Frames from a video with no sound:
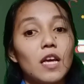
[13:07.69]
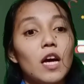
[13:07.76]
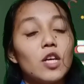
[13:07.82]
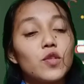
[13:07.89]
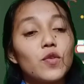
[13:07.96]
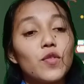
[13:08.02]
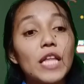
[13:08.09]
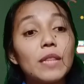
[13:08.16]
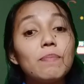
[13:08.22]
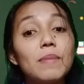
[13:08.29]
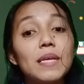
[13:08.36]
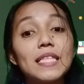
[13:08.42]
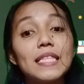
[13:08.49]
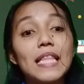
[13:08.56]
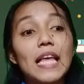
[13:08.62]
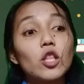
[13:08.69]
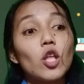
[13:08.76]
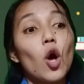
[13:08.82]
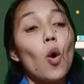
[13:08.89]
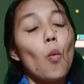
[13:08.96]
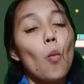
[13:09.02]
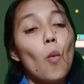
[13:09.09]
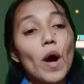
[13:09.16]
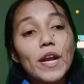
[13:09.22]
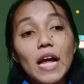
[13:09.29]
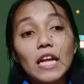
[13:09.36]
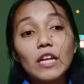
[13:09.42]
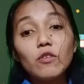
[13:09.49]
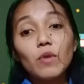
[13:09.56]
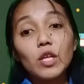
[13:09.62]
So that means that
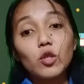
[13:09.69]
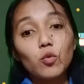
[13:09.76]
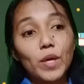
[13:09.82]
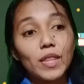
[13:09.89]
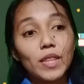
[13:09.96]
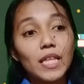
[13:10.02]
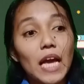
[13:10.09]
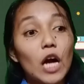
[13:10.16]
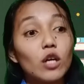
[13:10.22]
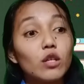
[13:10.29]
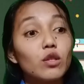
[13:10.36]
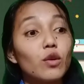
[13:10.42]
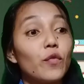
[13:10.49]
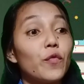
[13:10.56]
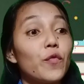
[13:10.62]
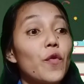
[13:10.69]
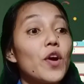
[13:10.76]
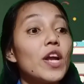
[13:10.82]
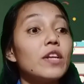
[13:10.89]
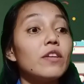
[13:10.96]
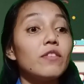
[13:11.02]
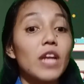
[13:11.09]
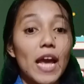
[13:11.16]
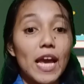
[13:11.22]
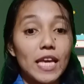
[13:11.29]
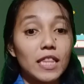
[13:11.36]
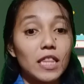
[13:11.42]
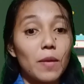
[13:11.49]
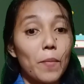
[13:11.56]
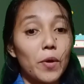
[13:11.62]
120 out of
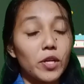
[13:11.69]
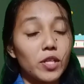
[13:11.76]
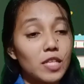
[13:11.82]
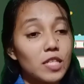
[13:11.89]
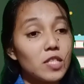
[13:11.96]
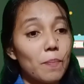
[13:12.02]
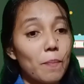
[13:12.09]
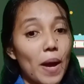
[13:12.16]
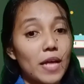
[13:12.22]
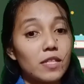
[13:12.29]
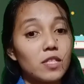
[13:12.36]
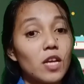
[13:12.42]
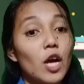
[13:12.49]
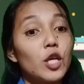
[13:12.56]
480 participants